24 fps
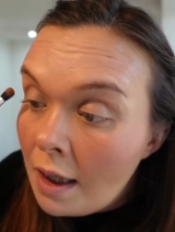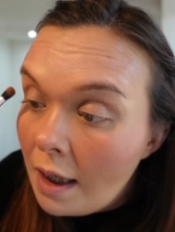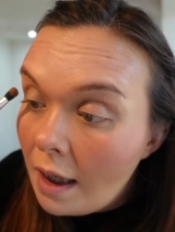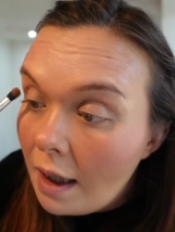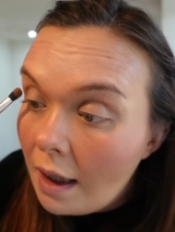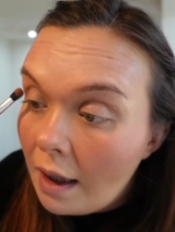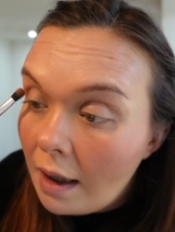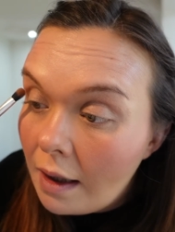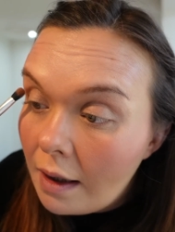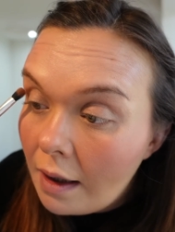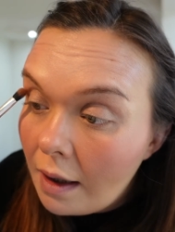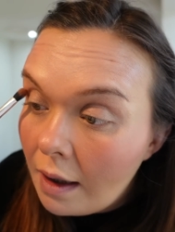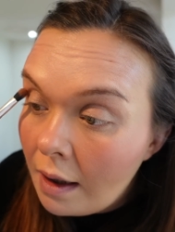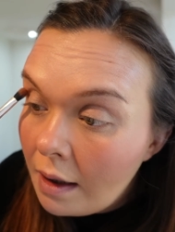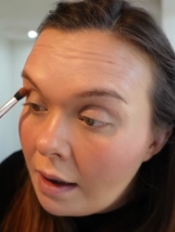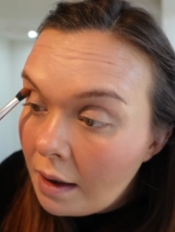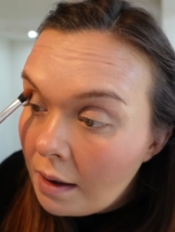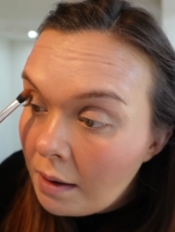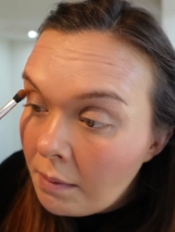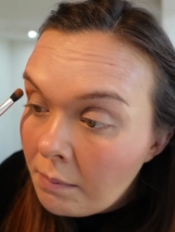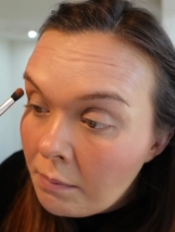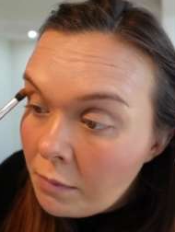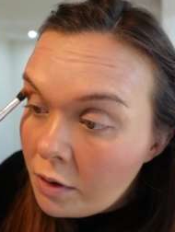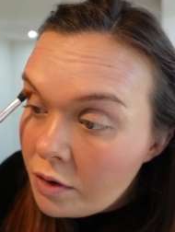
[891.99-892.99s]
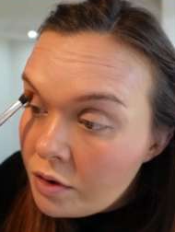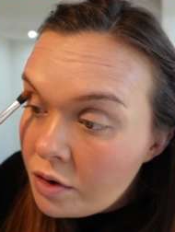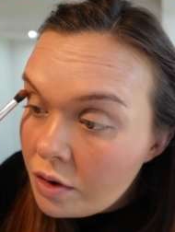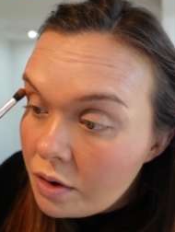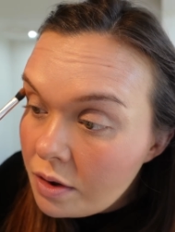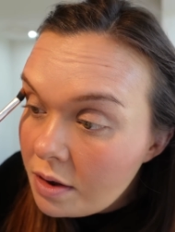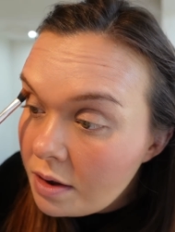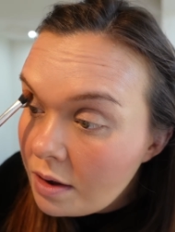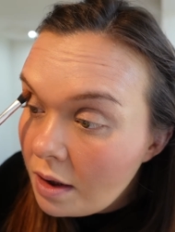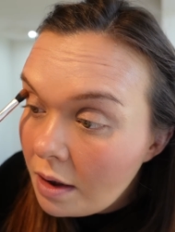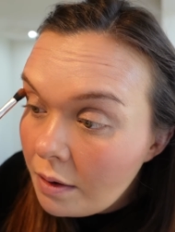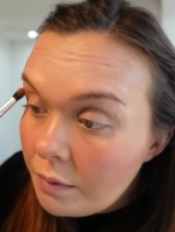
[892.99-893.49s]
and I am
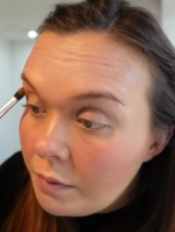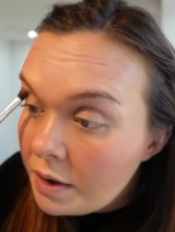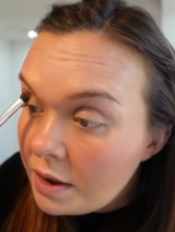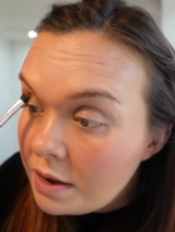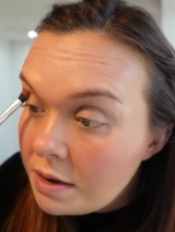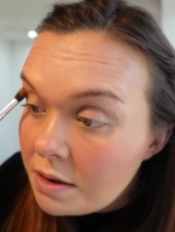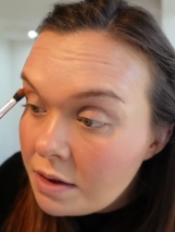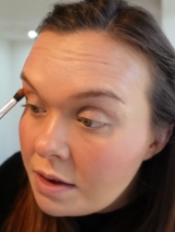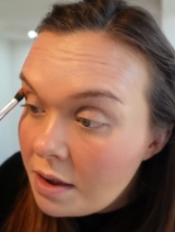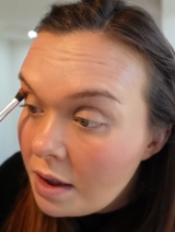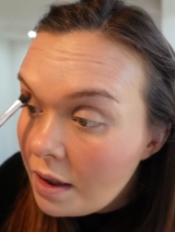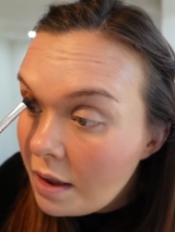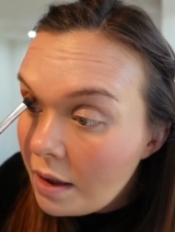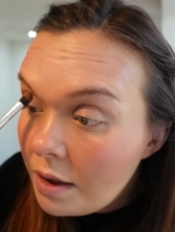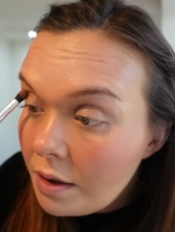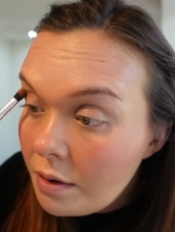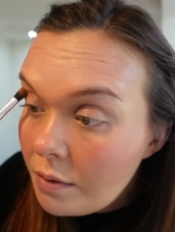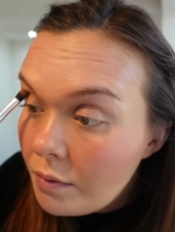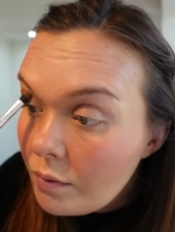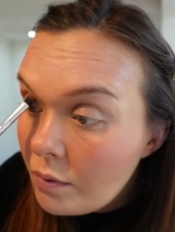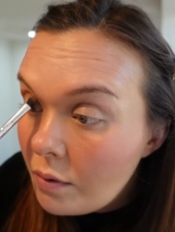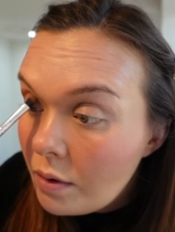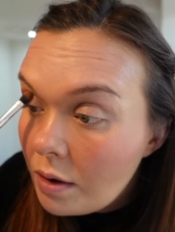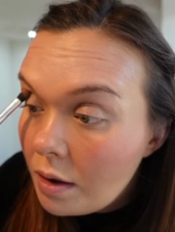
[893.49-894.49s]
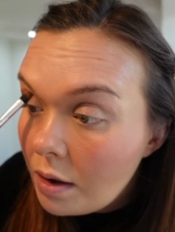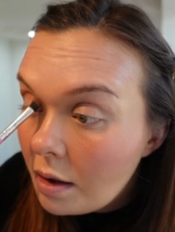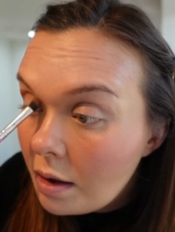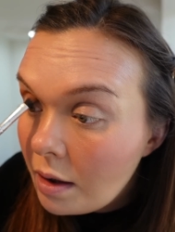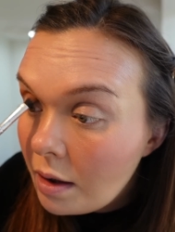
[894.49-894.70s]
just going to